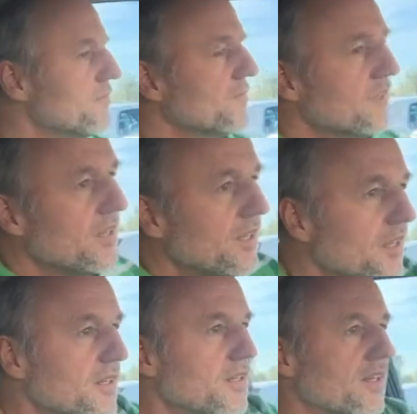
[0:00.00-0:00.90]
got a new
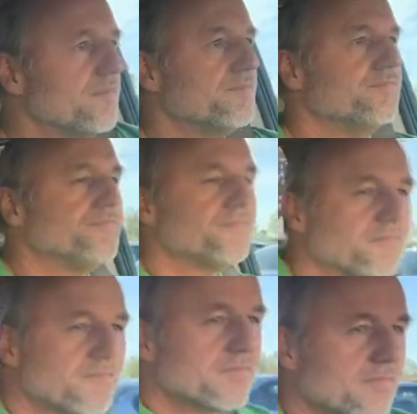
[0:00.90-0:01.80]
phone? Mm-hmm.
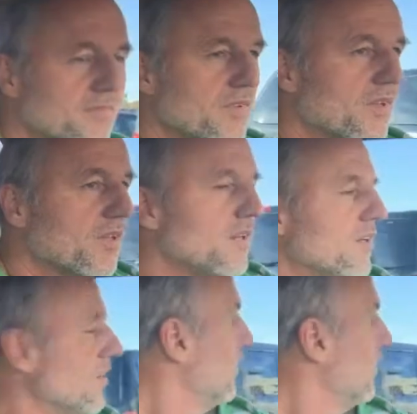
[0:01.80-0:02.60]
And what was